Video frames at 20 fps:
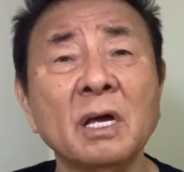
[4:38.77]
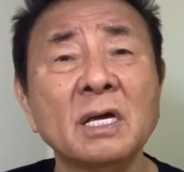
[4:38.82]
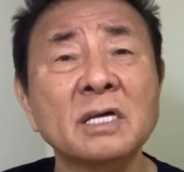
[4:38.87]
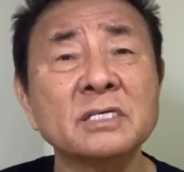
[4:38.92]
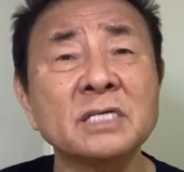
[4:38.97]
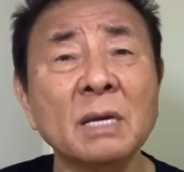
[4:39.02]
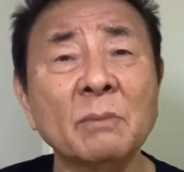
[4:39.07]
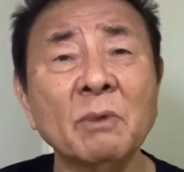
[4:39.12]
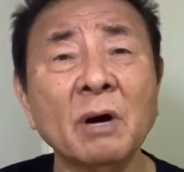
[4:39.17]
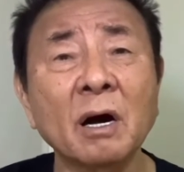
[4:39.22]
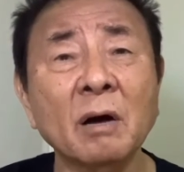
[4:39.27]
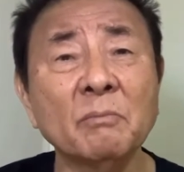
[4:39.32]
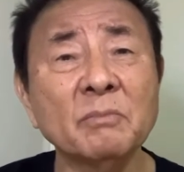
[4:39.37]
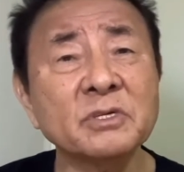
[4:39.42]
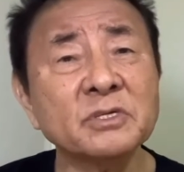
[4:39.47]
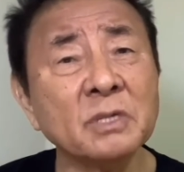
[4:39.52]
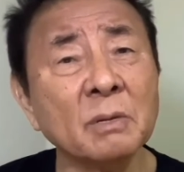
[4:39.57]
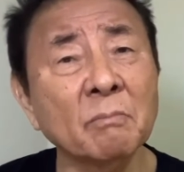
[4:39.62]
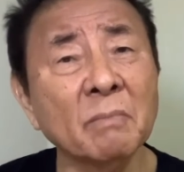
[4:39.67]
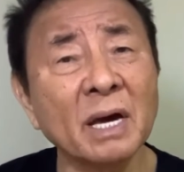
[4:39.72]
somehow
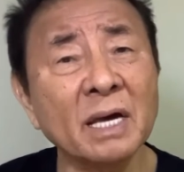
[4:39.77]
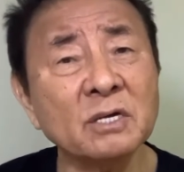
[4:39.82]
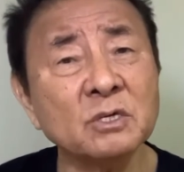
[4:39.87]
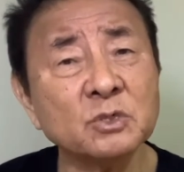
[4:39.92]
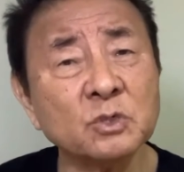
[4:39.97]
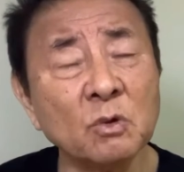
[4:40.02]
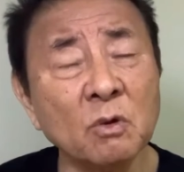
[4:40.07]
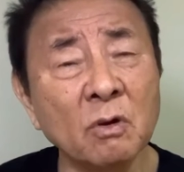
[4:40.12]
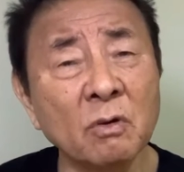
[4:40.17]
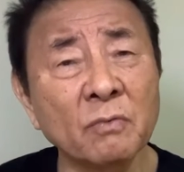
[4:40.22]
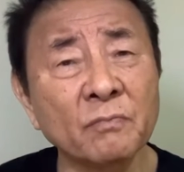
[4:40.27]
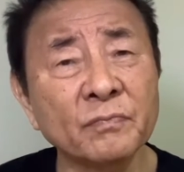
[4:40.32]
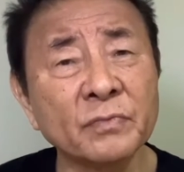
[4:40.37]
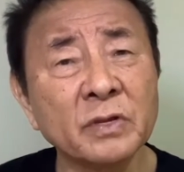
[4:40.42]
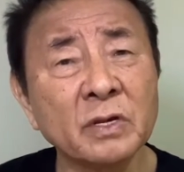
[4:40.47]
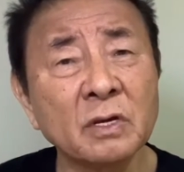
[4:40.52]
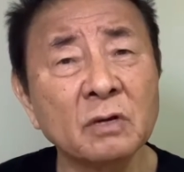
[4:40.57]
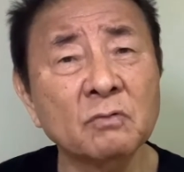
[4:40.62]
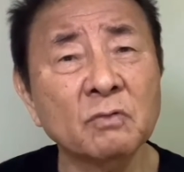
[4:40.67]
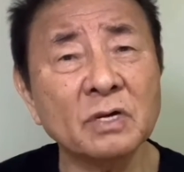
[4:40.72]
Mr. Mike Stone
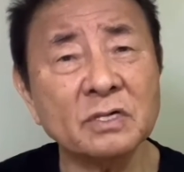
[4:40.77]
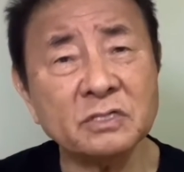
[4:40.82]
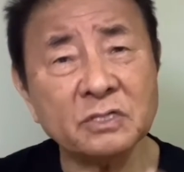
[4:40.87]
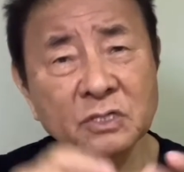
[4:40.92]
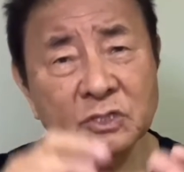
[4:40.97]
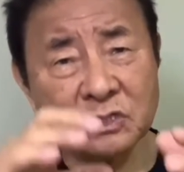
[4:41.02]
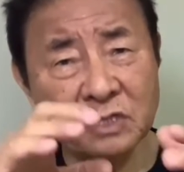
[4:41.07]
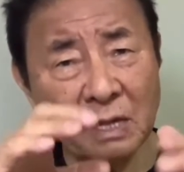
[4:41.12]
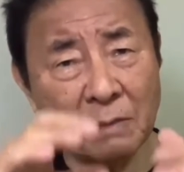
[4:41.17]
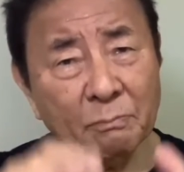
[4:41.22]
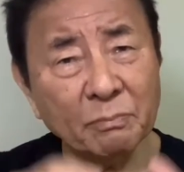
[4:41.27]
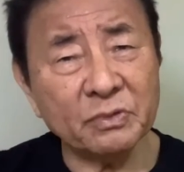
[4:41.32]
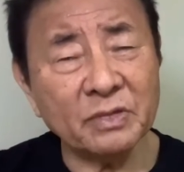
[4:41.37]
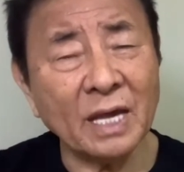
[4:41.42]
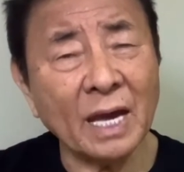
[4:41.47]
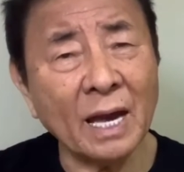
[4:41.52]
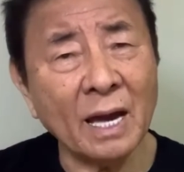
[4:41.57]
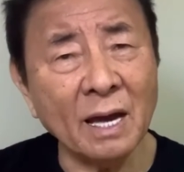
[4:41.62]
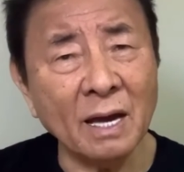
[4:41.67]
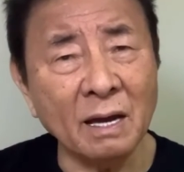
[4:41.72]
was stepped
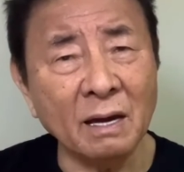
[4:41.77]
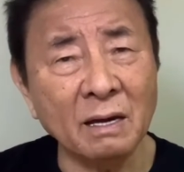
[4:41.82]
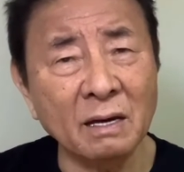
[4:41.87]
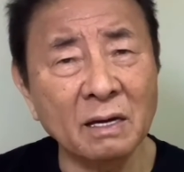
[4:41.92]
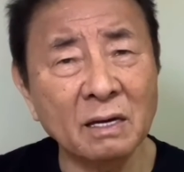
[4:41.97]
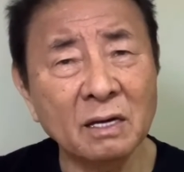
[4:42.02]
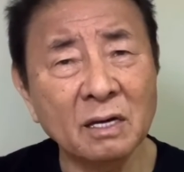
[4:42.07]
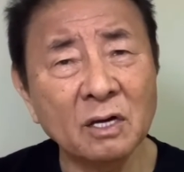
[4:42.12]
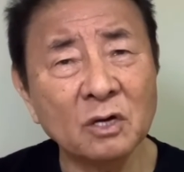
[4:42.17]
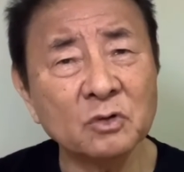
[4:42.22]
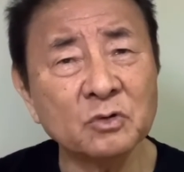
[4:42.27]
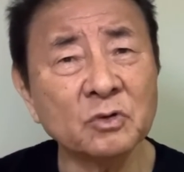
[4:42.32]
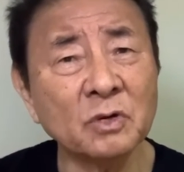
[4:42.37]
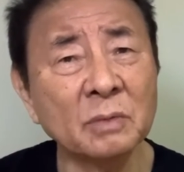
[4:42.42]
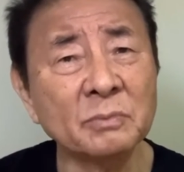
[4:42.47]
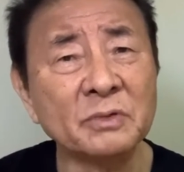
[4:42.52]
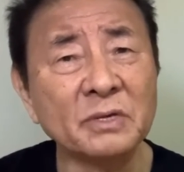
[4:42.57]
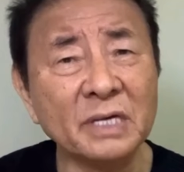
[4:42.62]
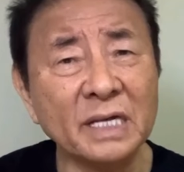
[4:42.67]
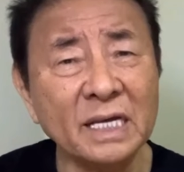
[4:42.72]
down
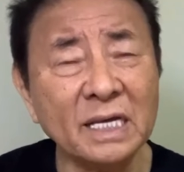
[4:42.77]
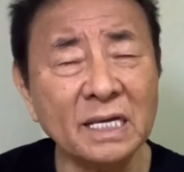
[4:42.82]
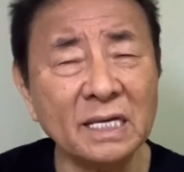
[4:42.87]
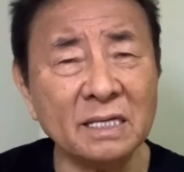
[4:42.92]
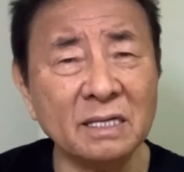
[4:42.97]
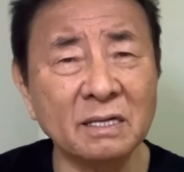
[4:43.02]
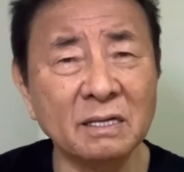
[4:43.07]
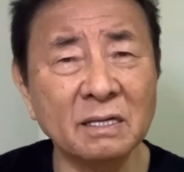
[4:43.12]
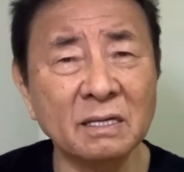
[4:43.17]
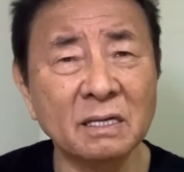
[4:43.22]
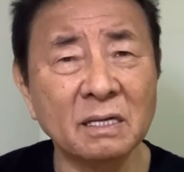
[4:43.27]
from lead.